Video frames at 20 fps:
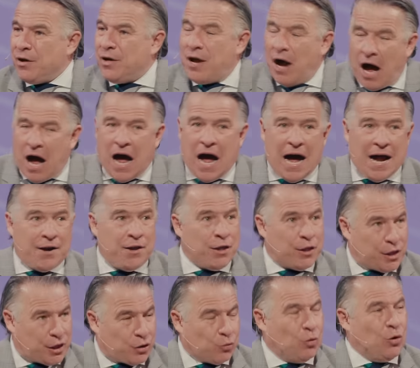
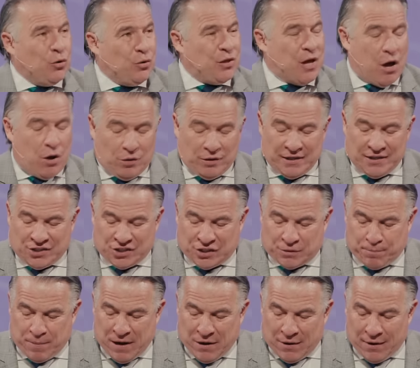God through the Holy
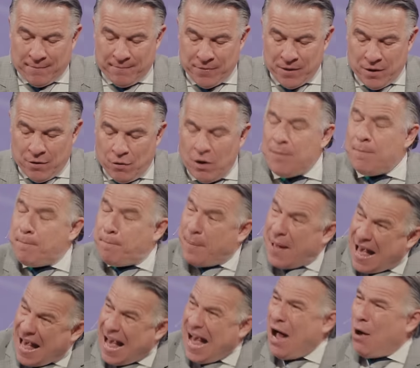Spirit, We're
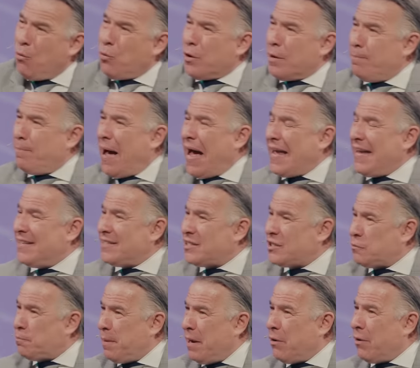empowered by His
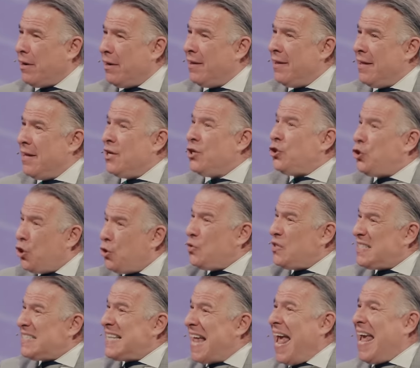Spirit to
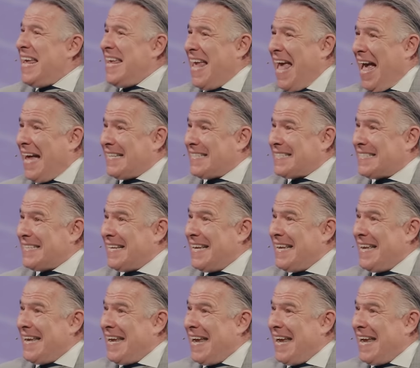say yes.